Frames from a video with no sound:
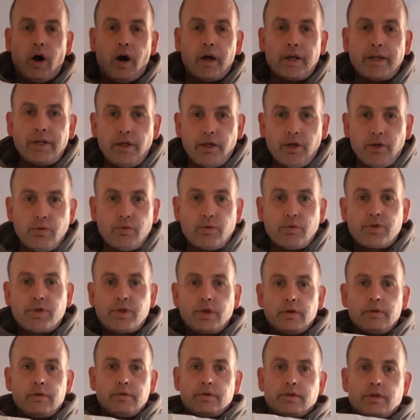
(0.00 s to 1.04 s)
I
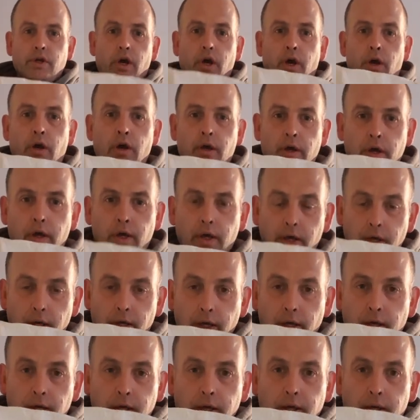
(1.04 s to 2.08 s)
use. So
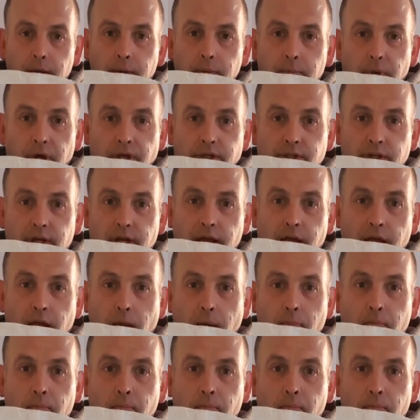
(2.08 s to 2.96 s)
basically,